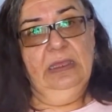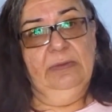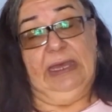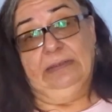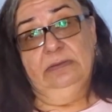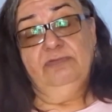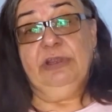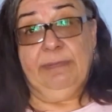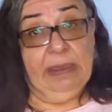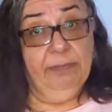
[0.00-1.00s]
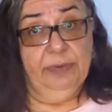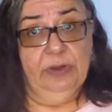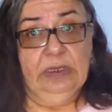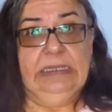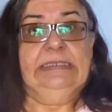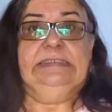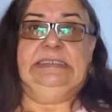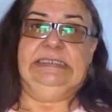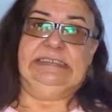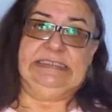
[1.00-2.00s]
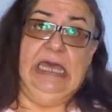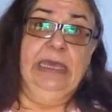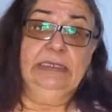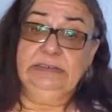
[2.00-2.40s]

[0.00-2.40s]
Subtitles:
Well, remember, the desire